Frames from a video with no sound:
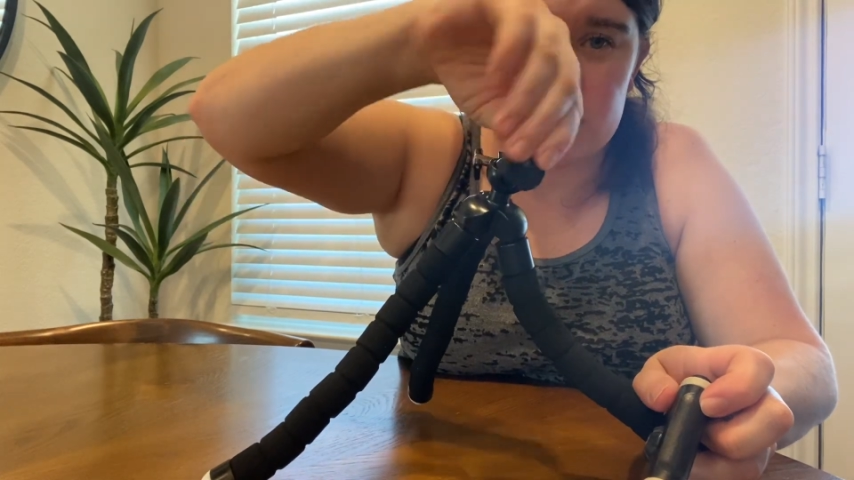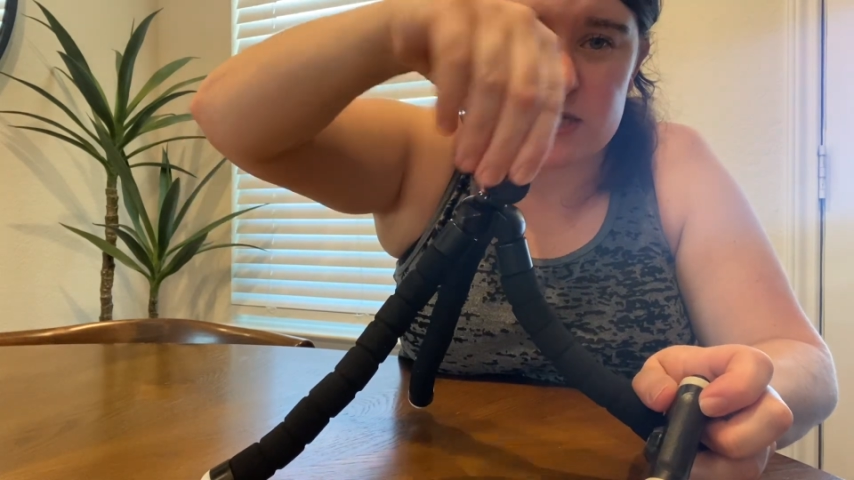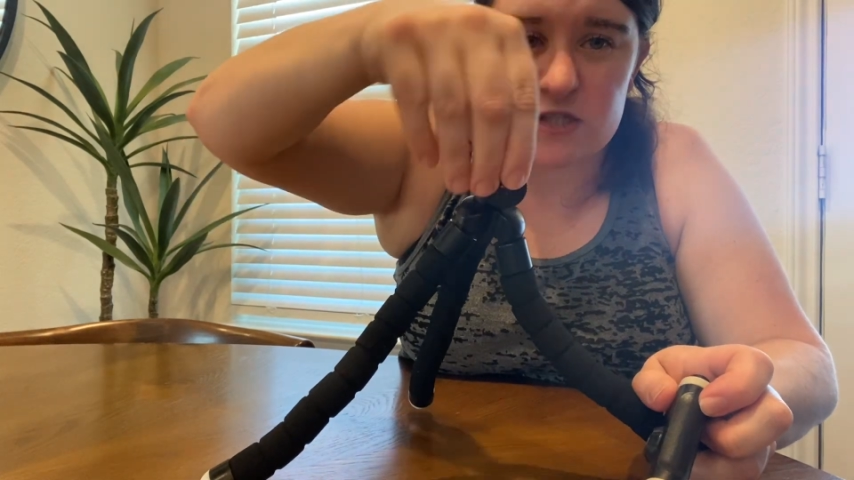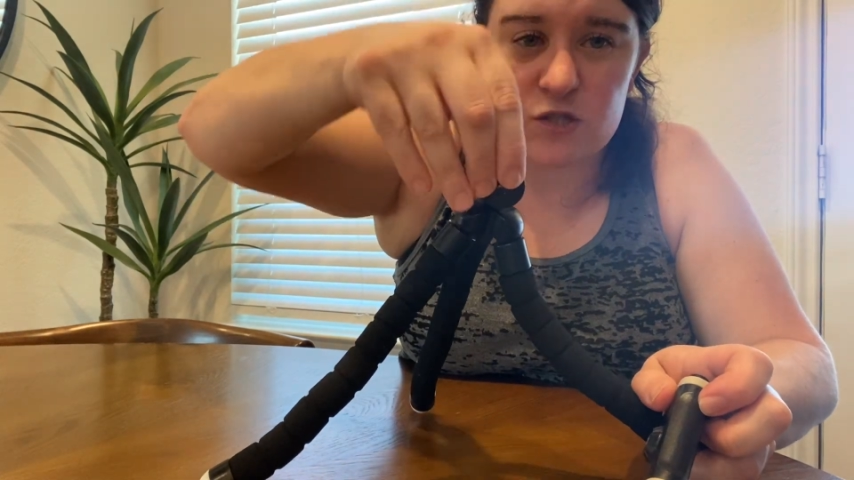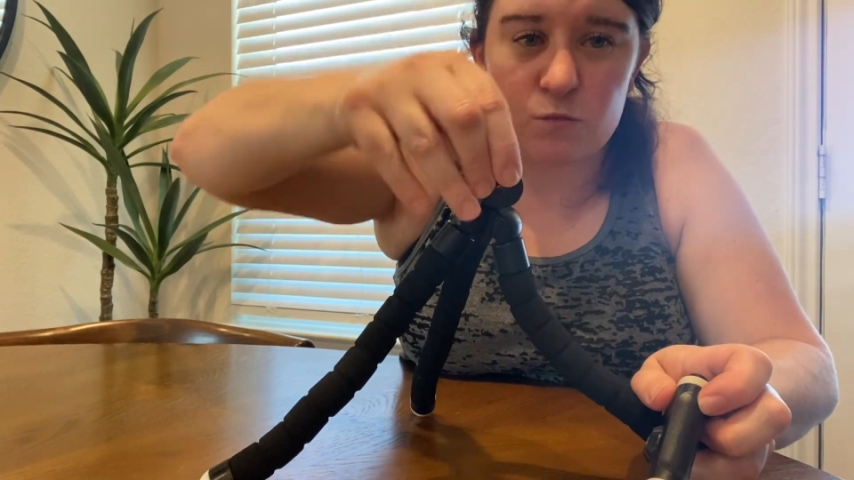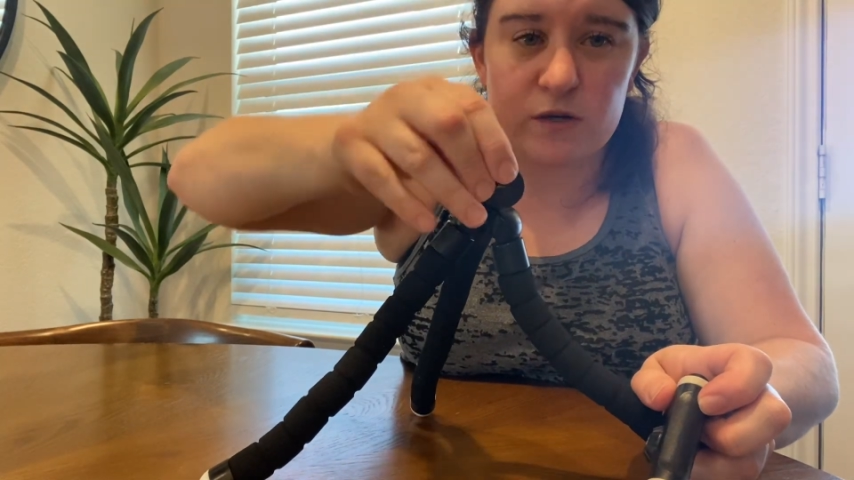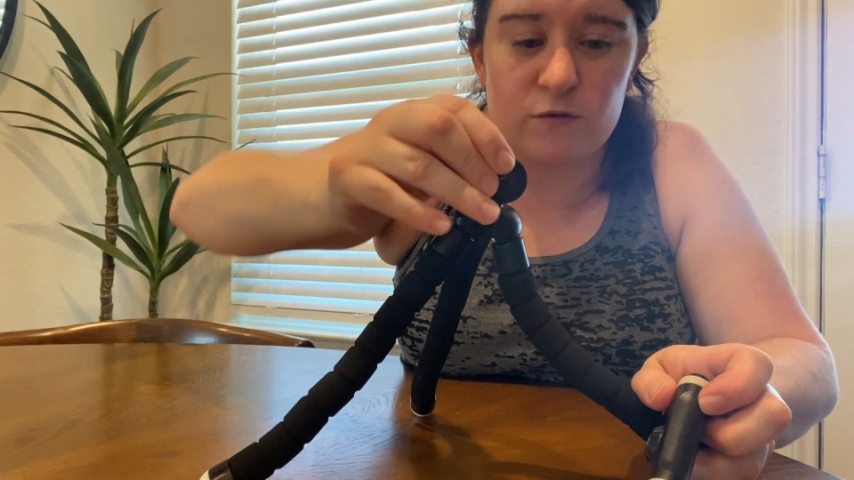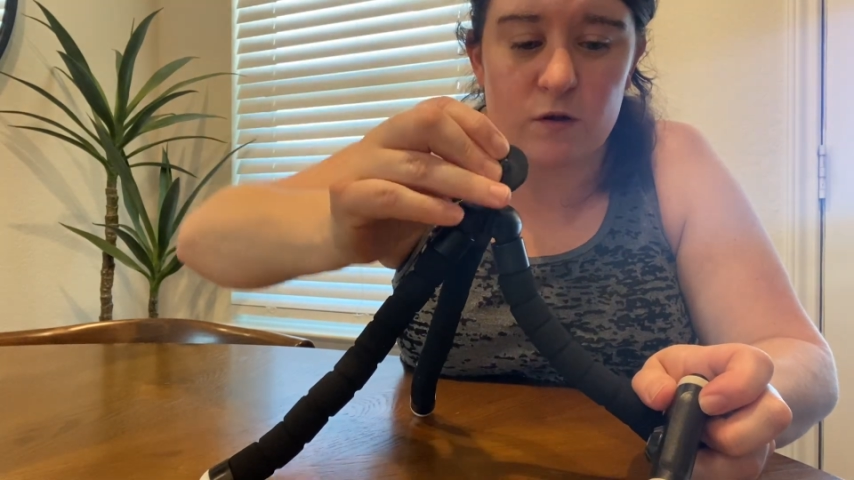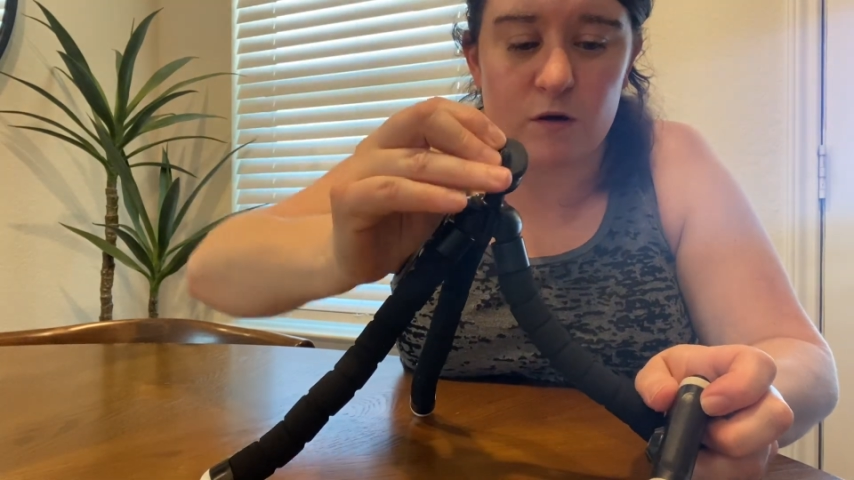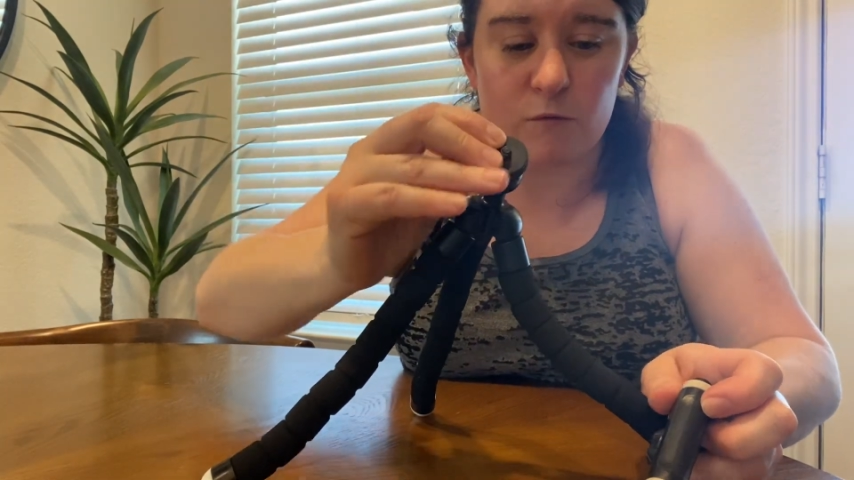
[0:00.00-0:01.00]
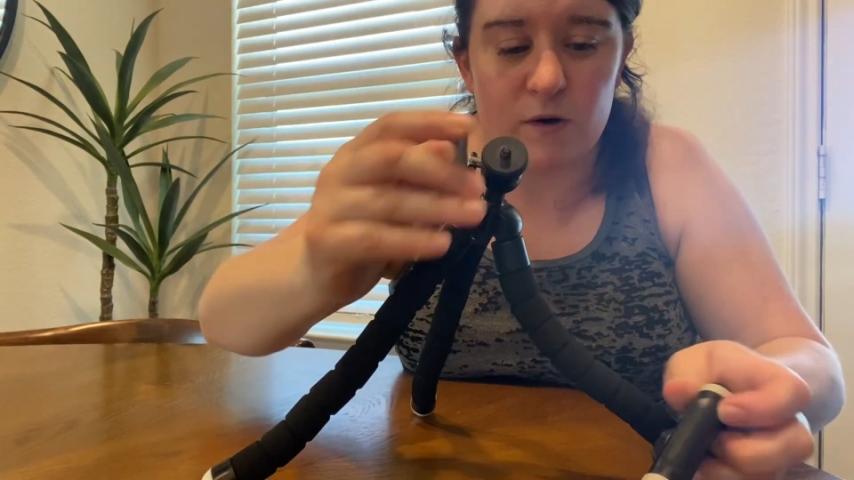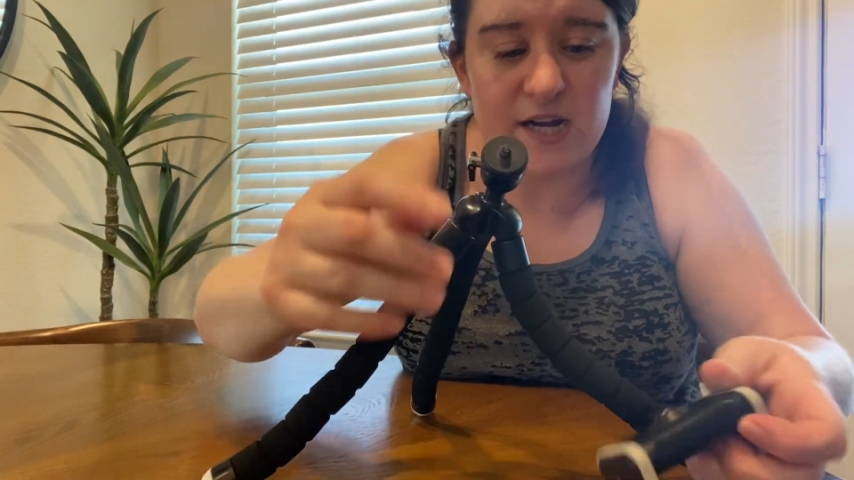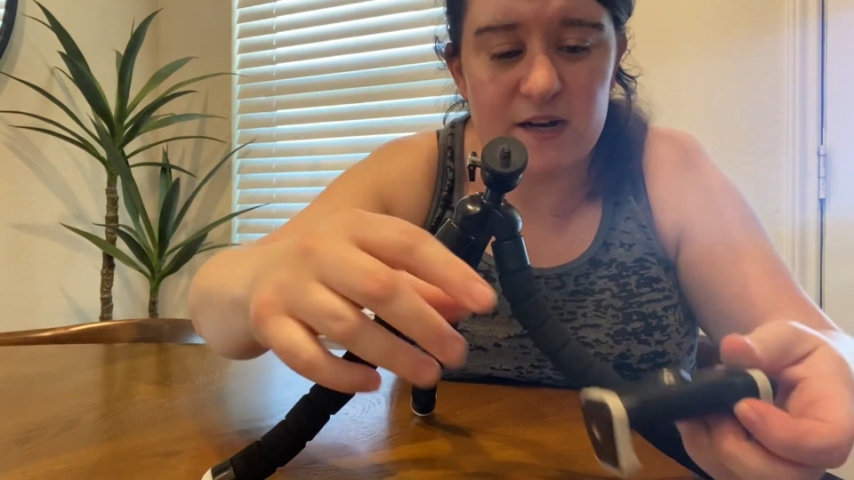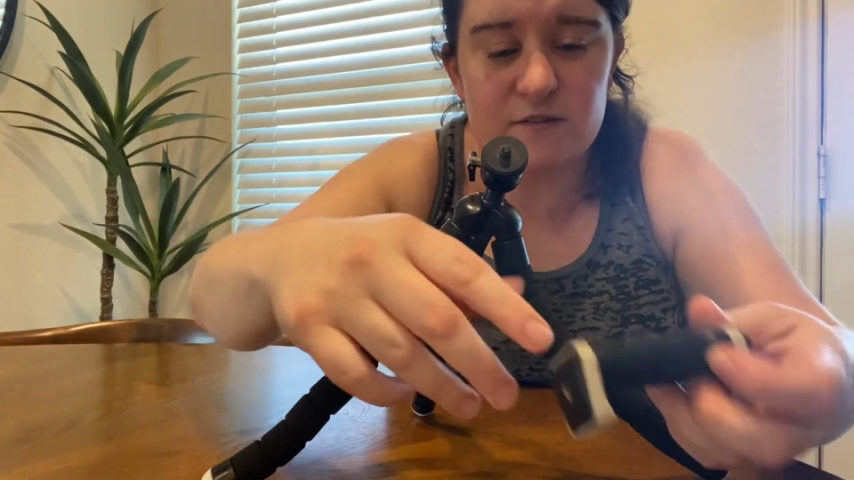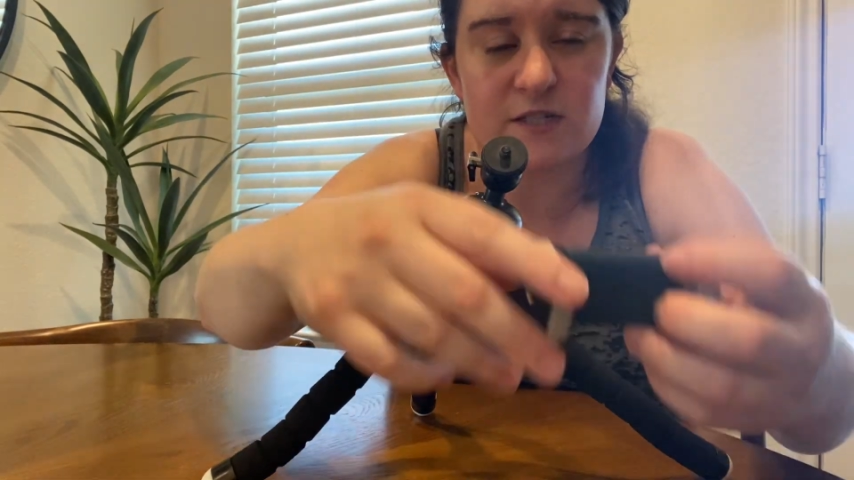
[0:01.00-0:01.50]
it can swivel
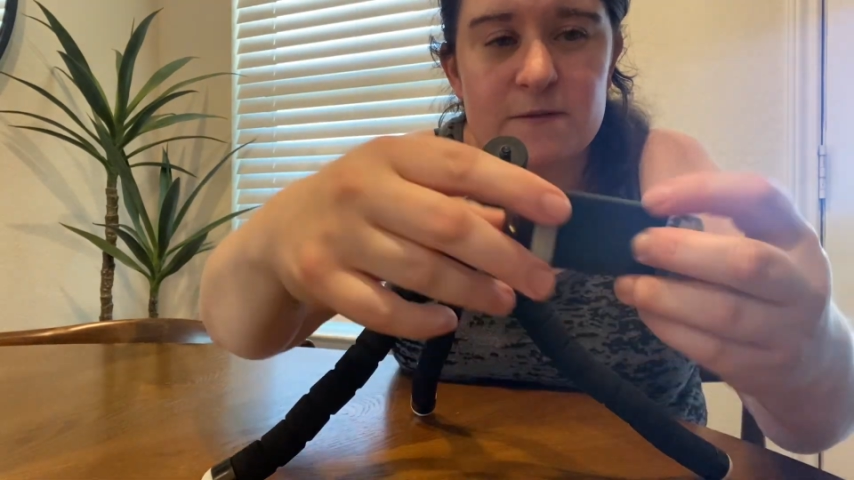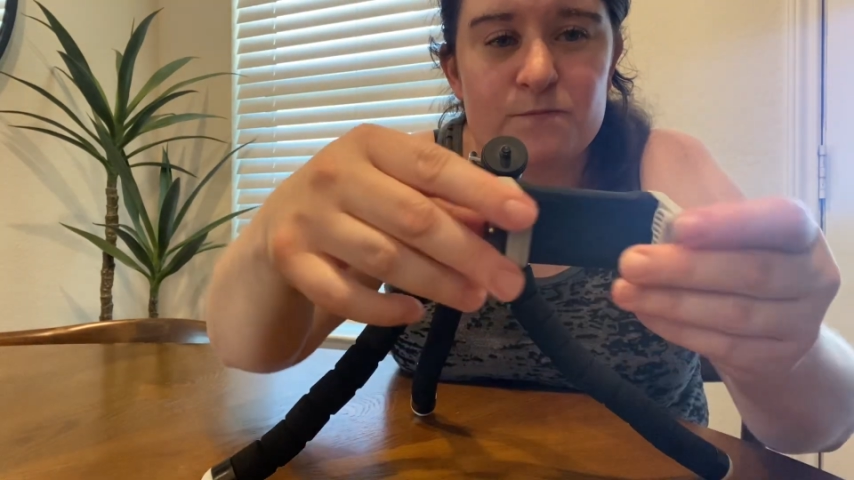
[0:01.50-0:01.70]
around.